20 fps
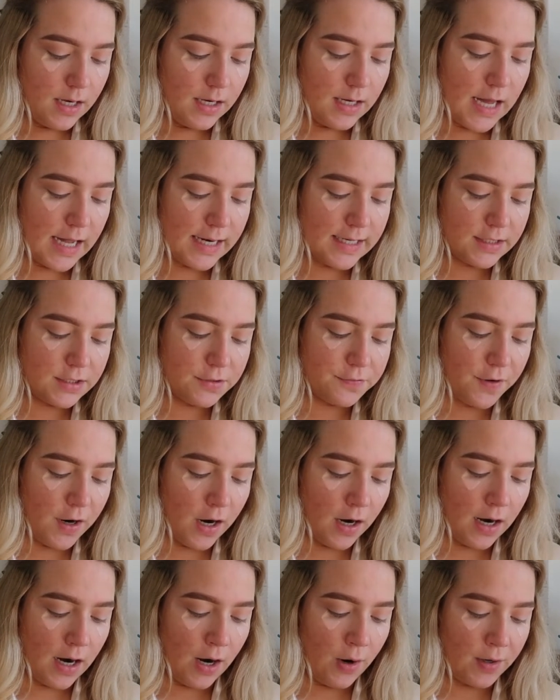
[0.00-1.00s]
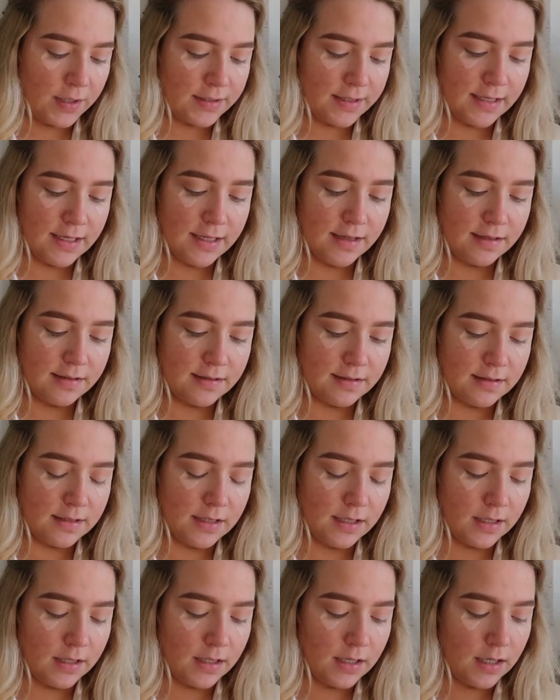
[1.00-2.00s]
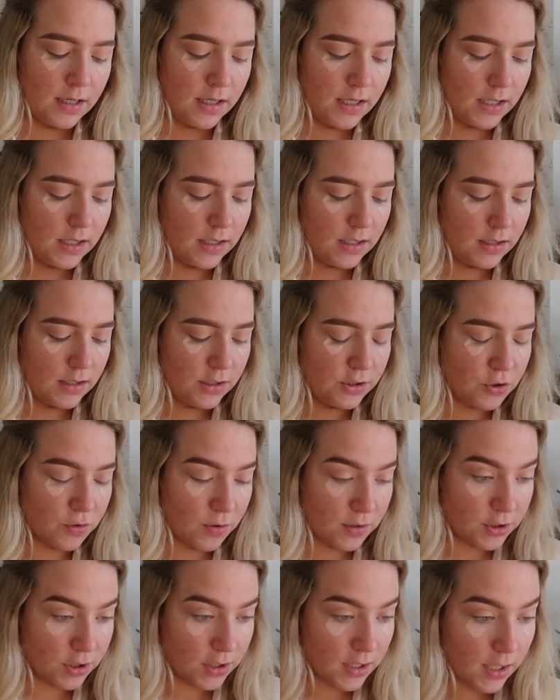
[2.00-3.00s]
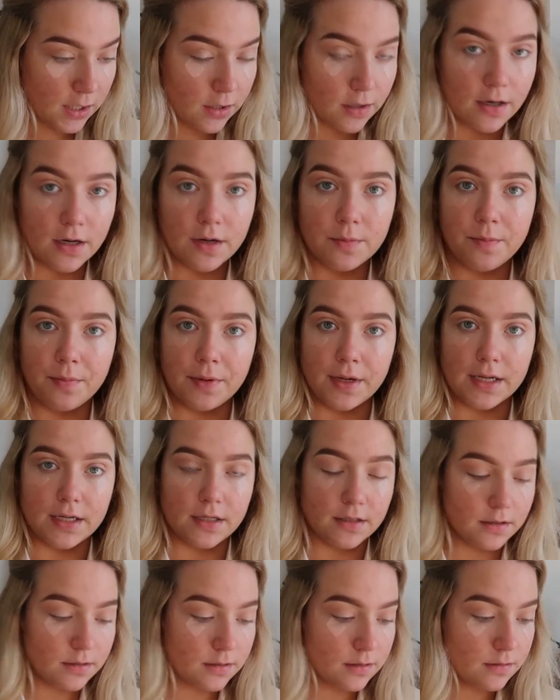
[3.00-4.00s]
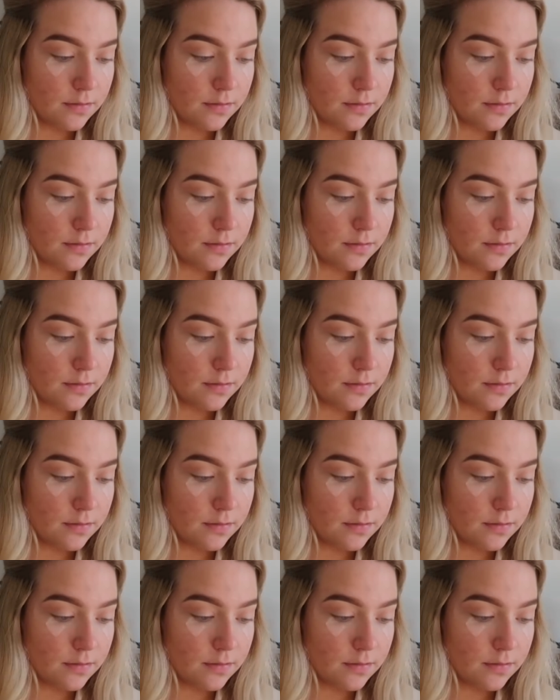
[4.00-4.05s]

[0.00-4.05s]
not as far out as I did the Georgia color, but